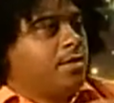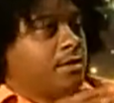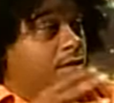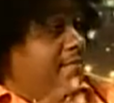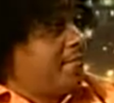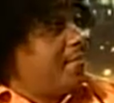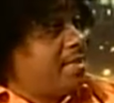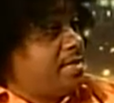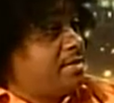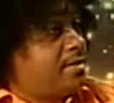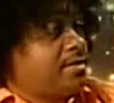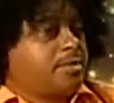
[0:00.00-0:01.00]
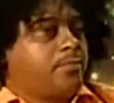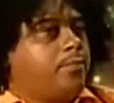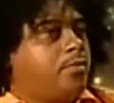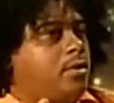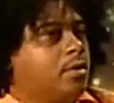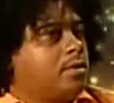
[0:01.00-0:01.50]
governmental
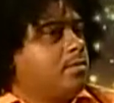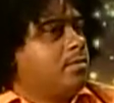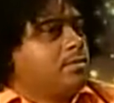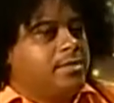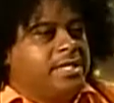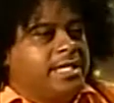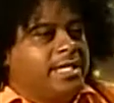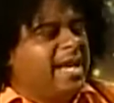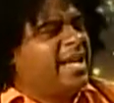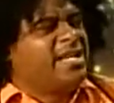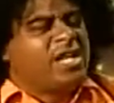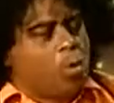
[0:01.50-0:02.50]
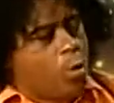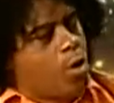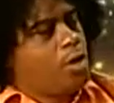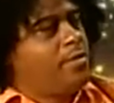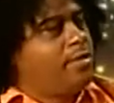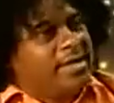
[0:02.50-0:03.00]
support, the
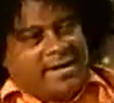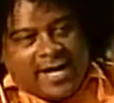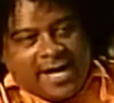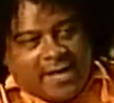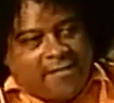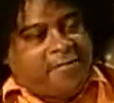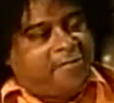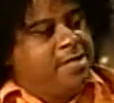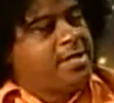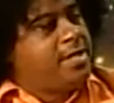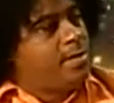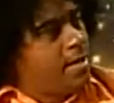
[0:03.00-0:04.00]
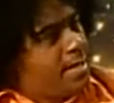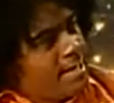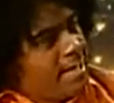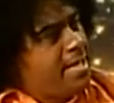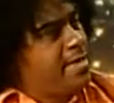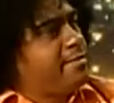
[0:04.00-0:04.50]
whole, every
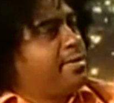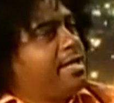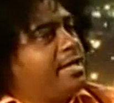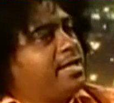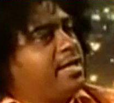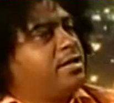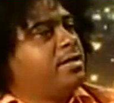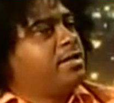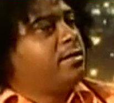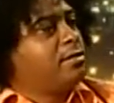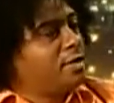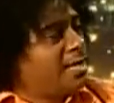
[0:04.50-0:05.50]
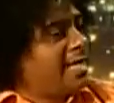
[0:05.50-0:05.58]
area that they could look